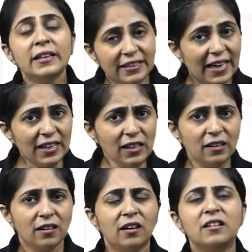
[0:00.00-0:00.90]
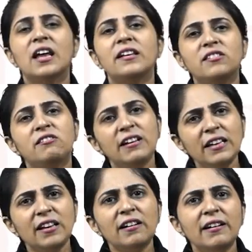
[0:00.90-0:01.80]
Then the
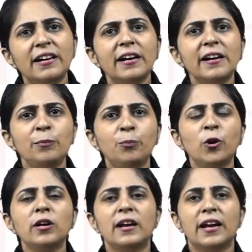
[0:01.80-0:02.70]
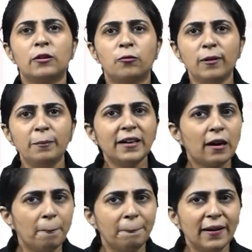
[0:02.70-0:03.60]
regenerated input, it will be
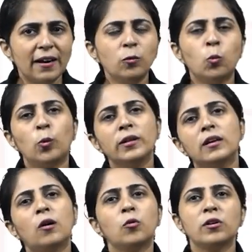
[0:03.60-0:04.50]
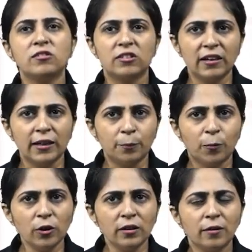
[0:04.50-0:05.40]
compared with the original
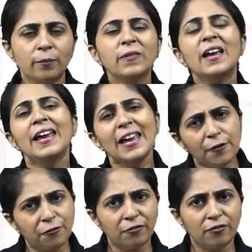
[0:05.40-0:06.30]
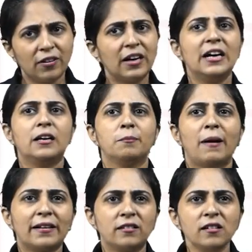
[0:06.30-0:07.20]
input if it
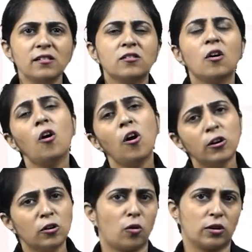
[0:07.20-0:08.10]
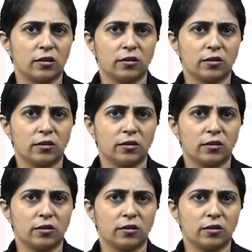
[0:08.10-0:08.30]
matches or not.